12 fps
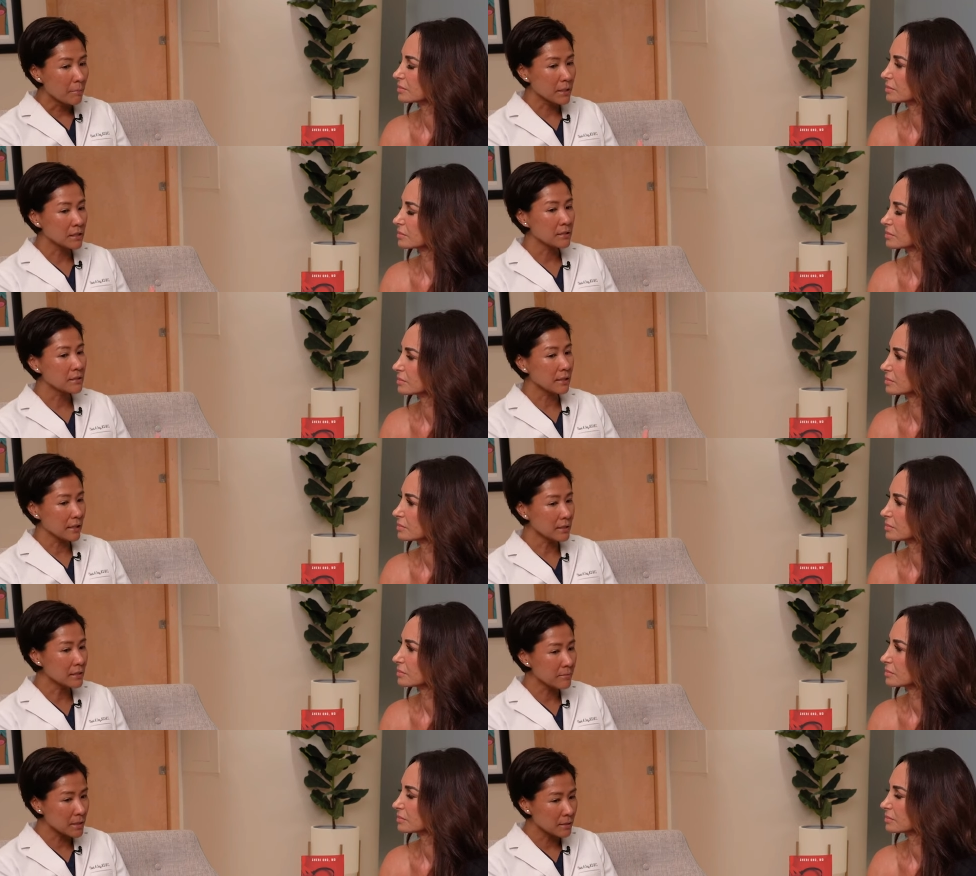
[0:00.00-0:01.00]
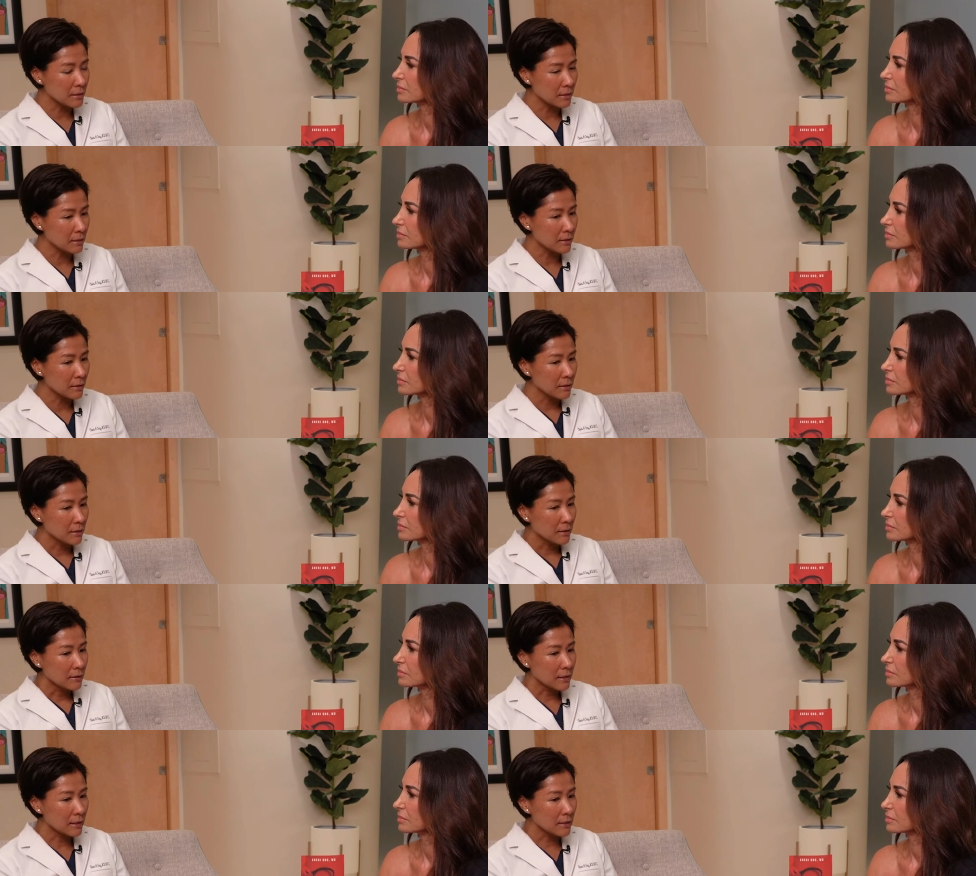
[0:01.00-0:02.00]
Speaker 1: But in terms of intimacy
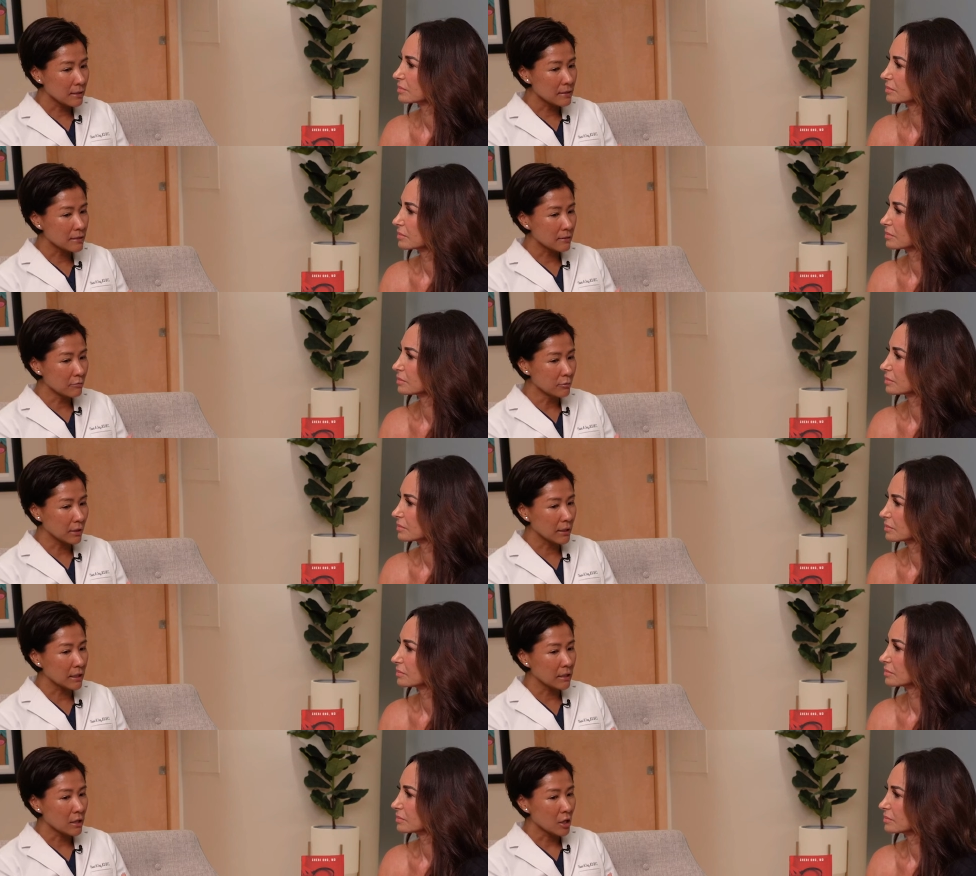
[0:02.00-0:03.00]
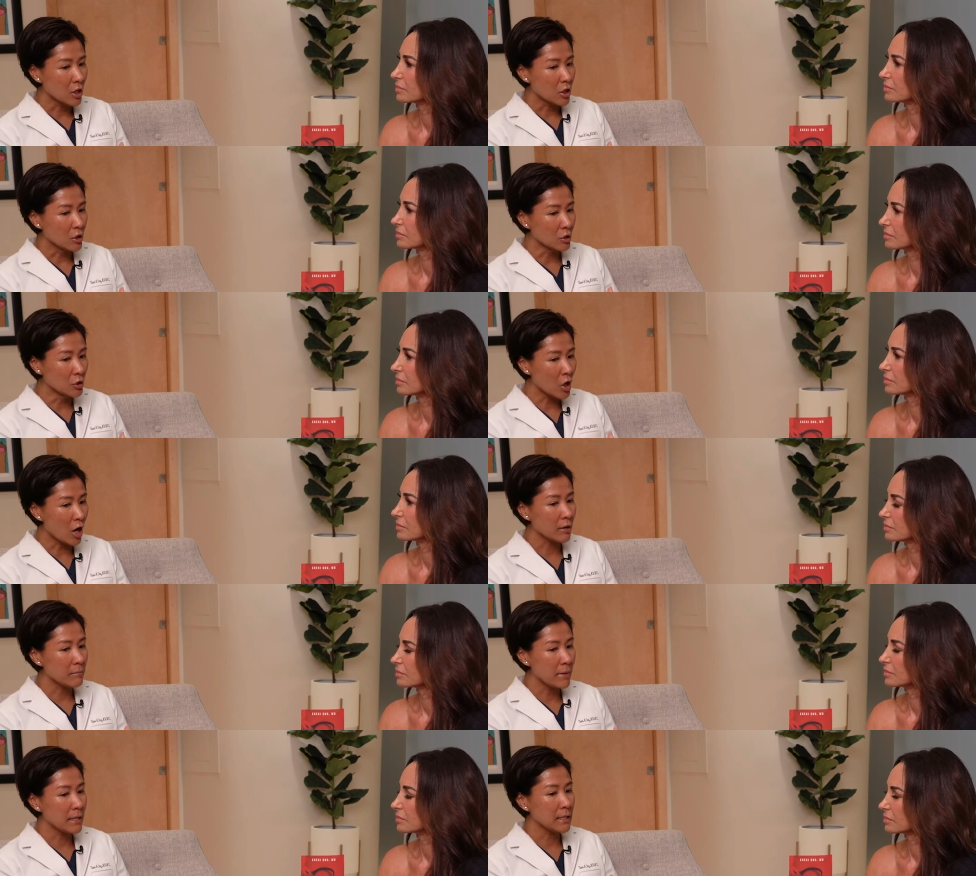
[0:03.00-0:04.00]
there is really
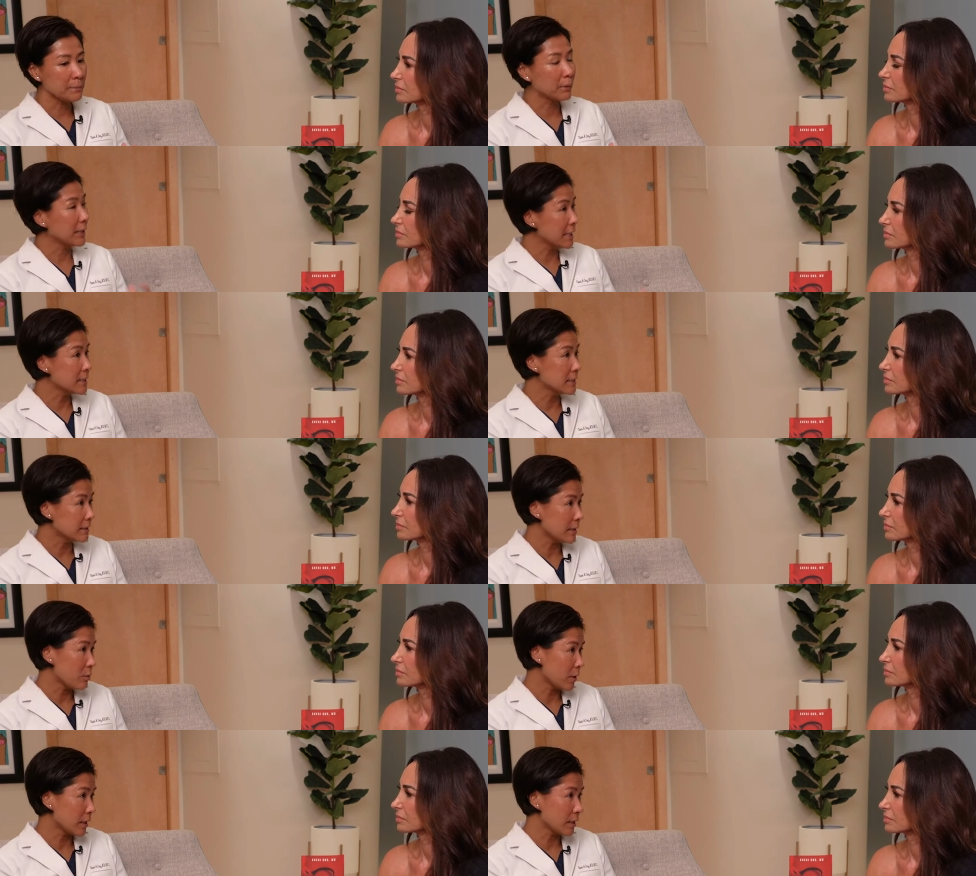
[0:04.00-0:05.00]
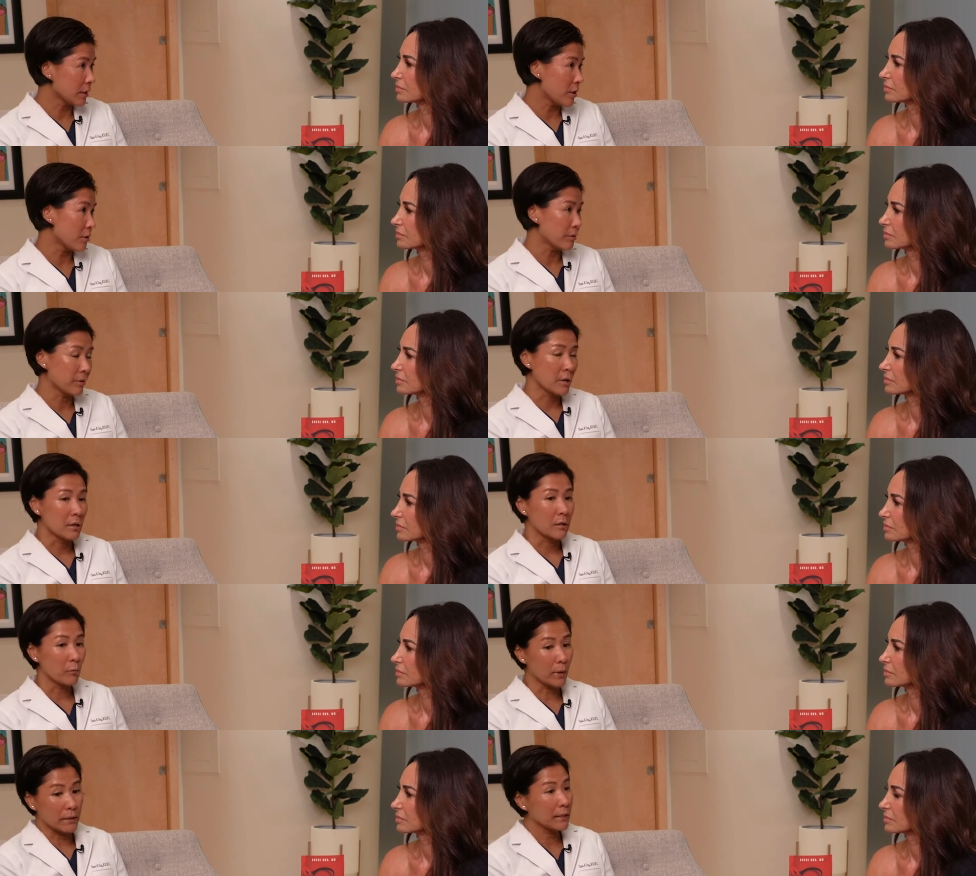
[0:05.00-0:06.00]
not many places they want to go
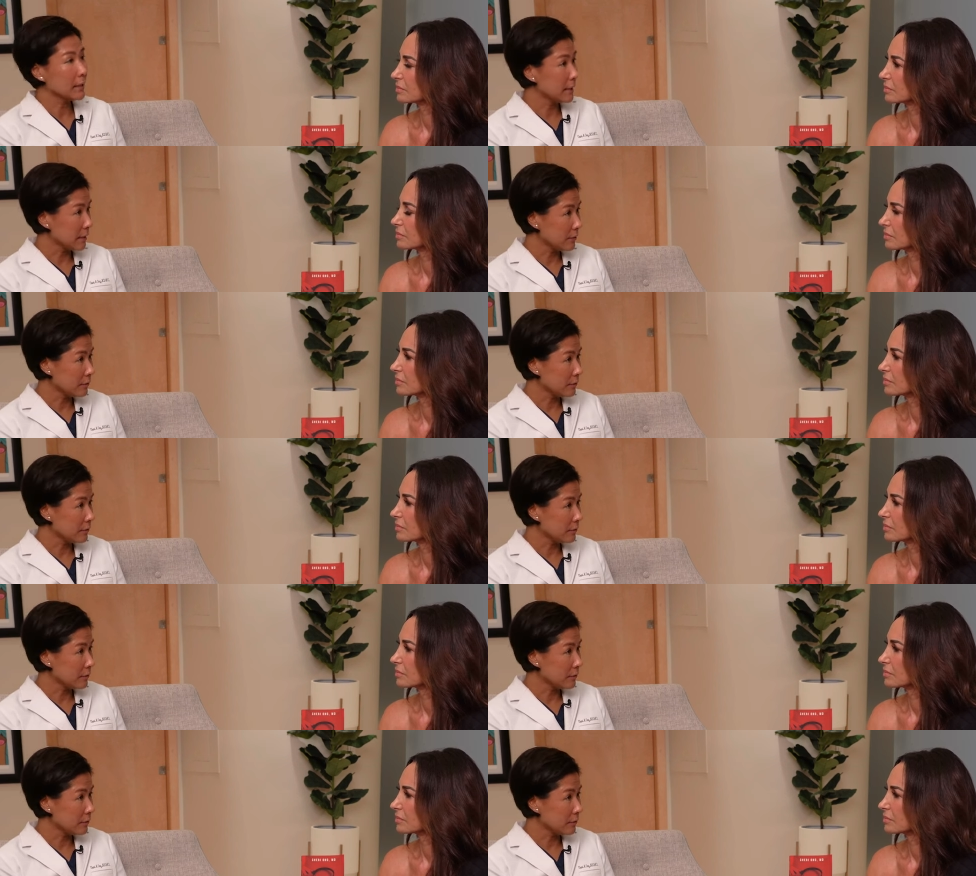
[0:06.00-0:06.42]
where they can get